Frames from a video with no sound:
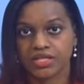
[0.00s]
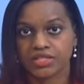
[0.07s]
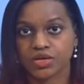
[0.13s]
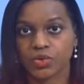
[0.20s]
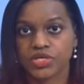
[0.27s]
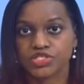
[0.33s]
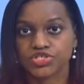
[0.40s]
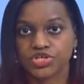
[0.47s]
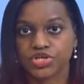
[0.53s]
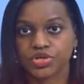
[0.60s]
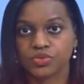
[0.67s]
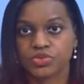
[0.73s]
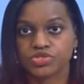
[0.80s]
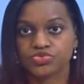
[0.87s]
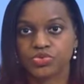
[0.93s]
The questionnaire
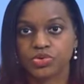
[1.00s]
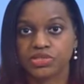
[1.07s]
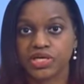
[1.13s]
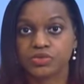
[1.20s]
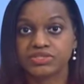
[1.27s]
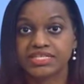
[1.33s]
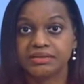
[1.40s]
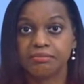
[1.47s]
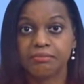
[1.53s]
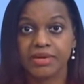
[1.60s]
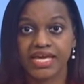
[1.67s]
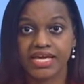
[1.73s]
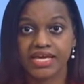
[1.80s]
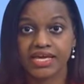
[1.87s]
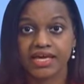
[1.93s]
was rolled out in
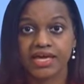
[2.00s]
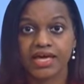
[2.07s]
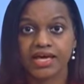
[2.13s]
May